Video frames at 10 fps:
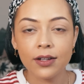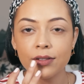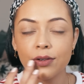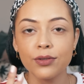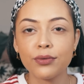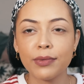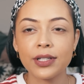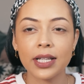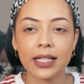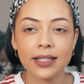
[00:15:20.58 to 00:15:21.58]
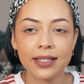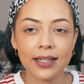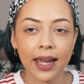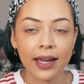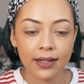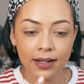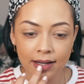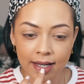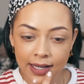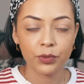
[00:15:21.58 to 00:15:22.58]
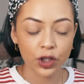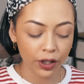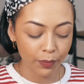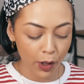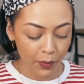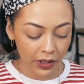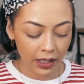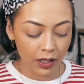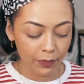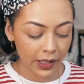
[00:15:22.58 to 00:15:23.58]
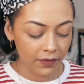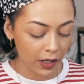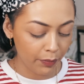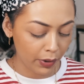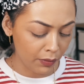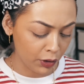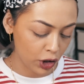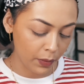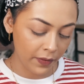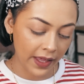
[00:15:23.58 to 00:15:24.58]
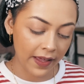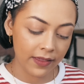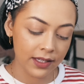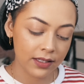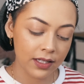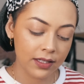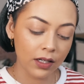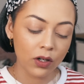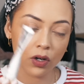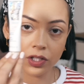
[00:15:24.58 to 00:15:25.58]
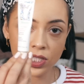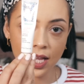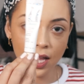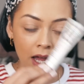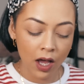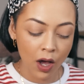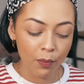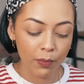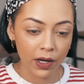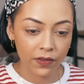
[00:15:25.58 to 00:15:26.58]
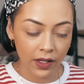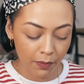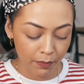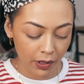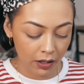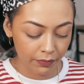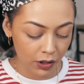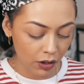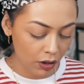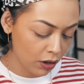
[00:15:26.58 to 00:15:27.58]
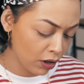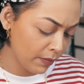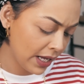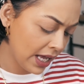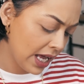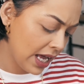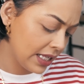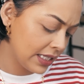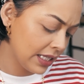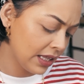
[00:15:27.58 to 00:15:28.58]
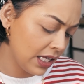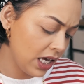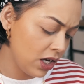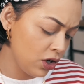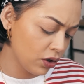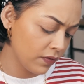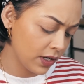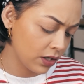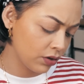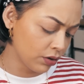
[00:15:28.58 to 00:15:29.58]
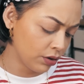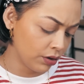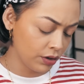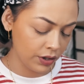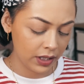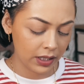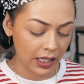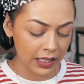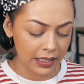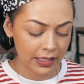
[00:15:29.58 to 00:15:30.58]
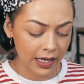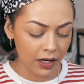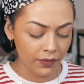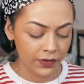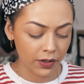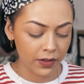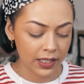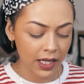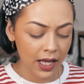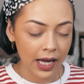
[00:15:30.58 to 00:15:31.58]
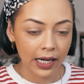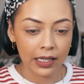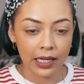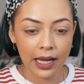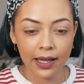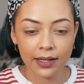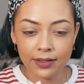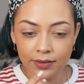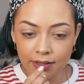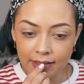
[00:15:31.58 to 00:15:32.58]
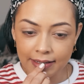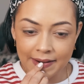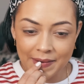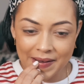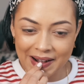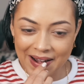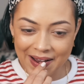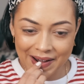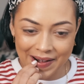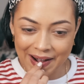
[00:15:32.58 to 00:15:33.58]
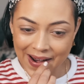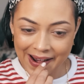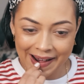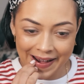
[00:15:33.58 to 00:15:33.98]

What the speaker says: So it's almost like a stain. I'm just going to pop on a little bit of lip balm on top of that. This is the Glossier Birthday Balm Dotcom. It's in the Universal Skin Salve, so it's clear and it's got a tiny bit of glitter in it.